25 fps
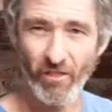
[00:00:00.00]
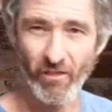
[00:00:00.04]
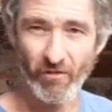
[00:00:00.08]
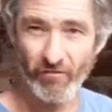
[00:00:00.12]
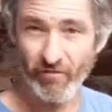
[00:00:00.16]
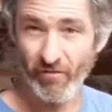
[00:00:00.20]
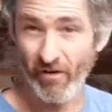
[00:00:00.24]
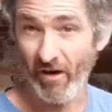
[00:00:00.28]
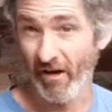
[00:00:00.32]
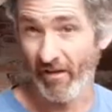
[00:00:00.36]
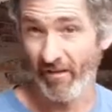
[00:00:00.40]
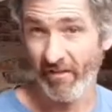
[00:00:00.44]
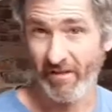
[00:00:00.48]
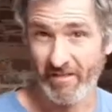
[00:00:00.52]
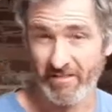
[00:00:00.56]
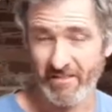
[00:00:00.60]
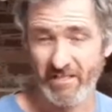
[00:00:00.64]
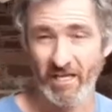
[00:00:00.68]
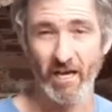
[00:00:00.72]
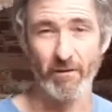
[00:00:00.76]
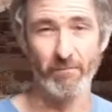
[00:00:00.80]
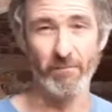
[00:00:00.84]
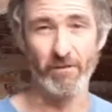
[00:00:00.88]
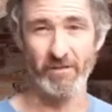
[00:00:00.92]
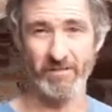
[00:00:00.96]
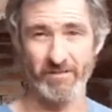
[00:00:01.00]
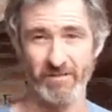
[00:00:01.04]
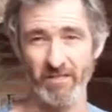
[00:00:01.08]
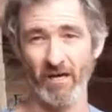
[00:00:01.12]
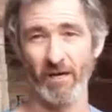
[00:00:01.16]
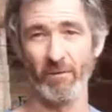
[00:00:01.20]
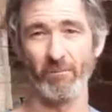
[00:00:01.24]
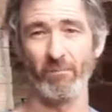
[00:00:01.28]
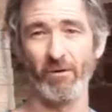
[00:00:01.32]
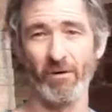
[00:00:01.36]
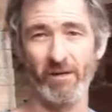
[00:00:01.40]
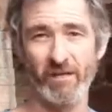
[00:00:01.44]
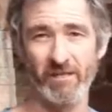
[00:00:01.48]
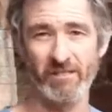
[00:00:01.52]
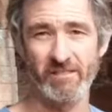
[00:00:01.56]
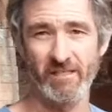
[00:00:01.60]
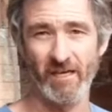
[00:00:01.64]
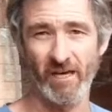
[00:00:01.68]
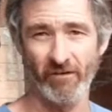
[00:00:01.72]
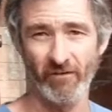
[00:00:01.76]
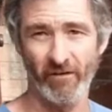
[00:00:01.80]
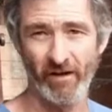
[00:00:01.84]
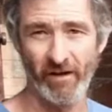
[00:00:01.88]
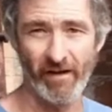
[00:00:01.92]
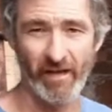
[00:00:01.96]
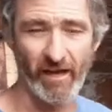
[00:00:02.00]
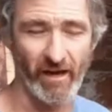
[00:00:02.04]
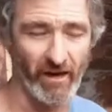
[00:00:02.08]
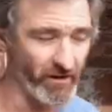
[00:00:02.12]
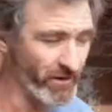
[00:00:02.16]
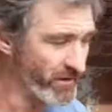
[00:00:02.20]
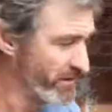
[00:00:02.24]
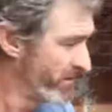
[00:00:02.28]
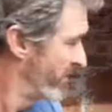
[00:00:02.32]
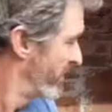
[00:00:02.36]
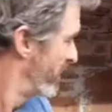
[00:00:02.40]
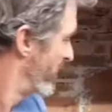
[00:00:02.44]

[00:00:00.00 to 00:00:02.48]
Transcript: of the fun and the excitement. You can tell I'm pretty excited right now.